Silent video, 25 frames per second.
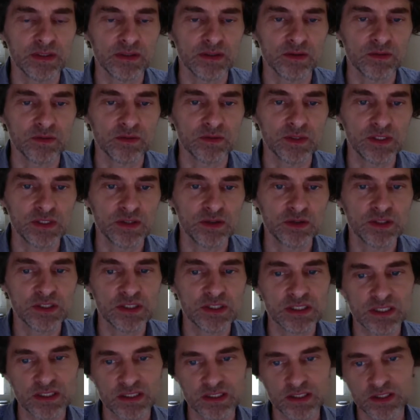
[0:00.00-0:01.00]
research
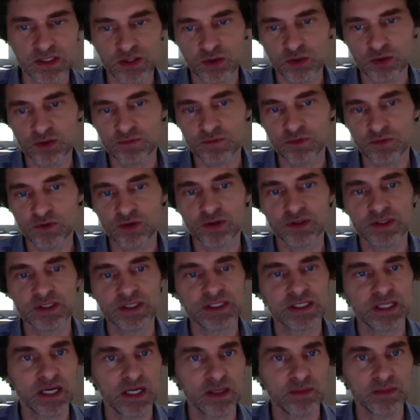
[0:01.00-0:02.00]
studies don't work on a
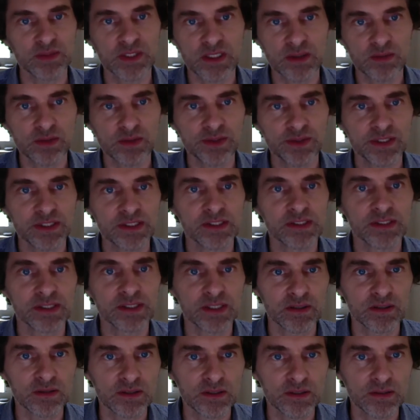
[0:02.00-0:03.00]
timetable
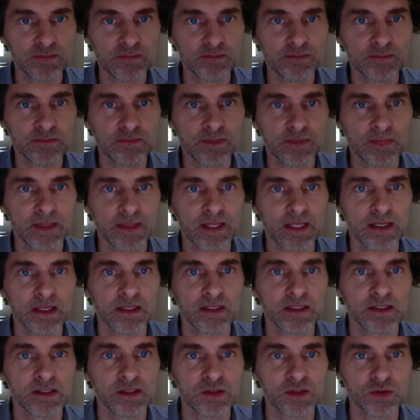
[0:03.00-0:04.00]
necessarily.
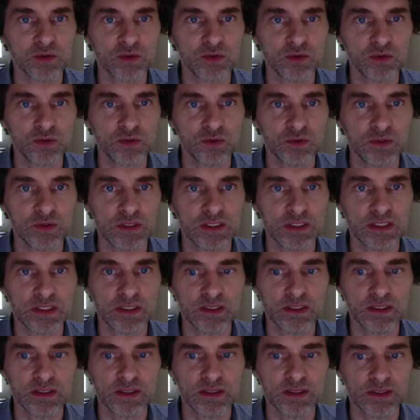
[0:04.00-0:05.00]
So
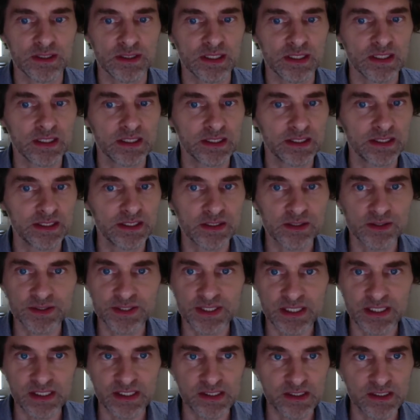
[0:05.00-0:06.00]
a clinical
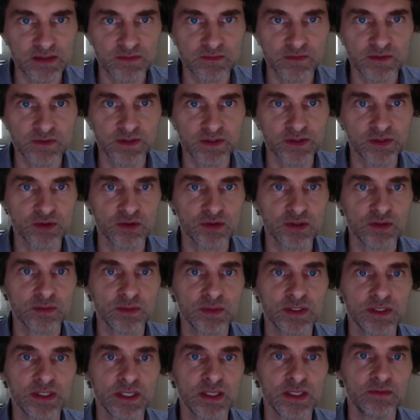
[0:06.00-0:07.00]
test will certainly
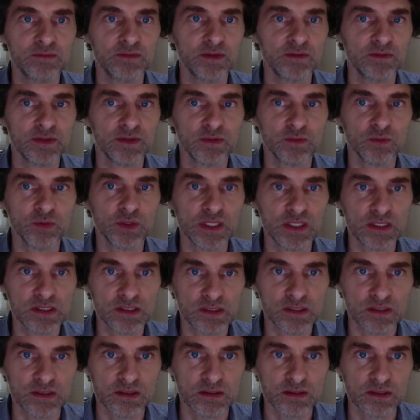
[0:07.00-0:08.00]
be done within
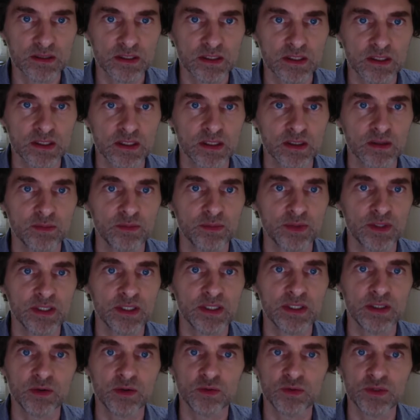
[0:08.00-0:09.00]
weeks, but
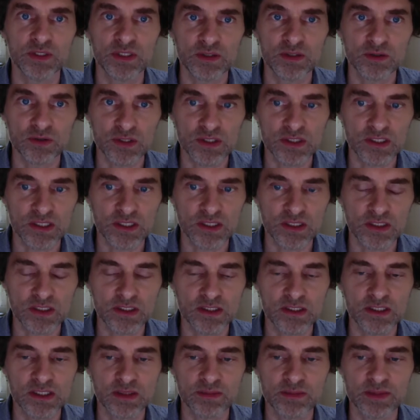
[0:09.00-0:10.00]
in a research study,
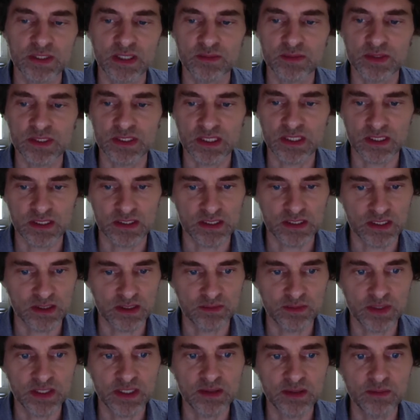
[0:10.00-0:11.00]
it sometimes can take
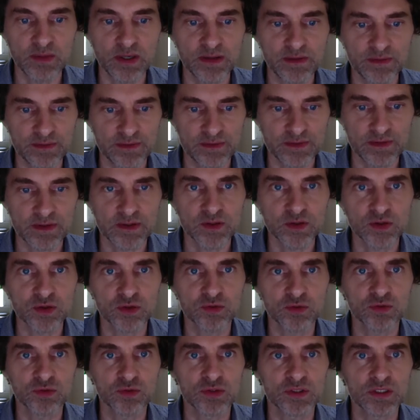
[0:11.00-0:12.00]
many months
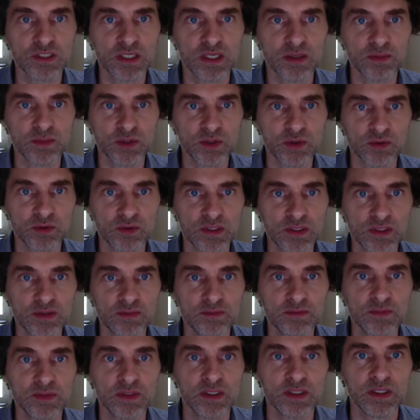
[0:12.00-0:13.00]
to come to
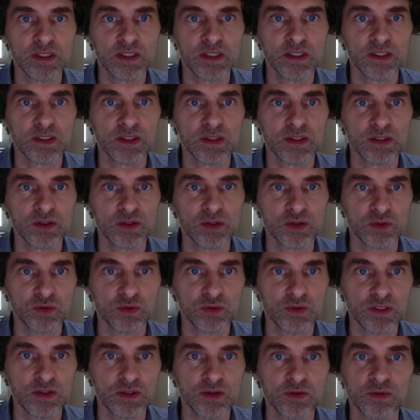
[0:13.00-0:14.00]

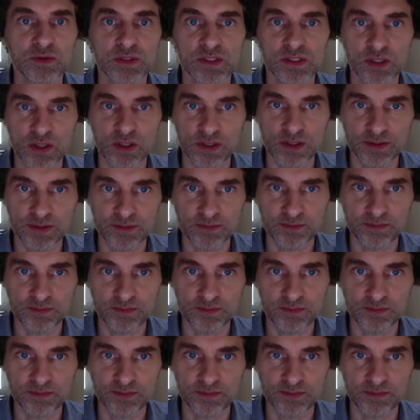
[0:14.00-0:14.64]
a result.